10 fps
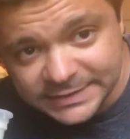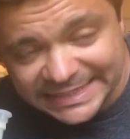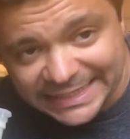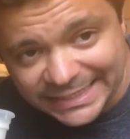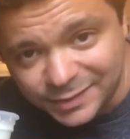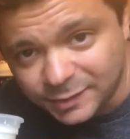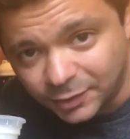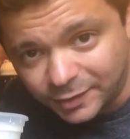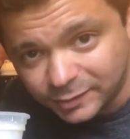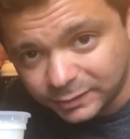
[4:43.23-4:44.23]
tahini
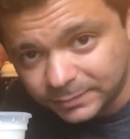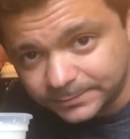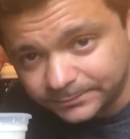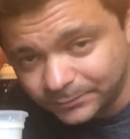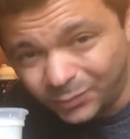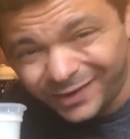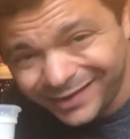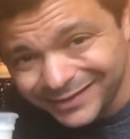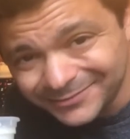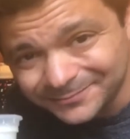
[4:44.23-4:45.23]
sauce.
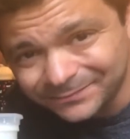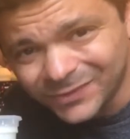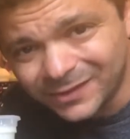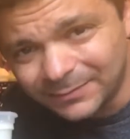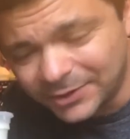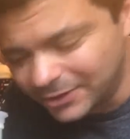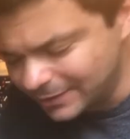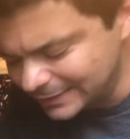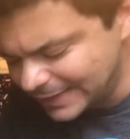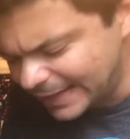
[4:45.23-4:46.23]
What? On a
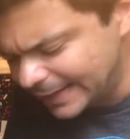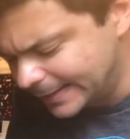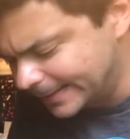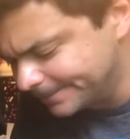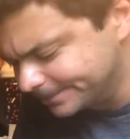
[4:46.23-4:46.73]
burger? Yeah.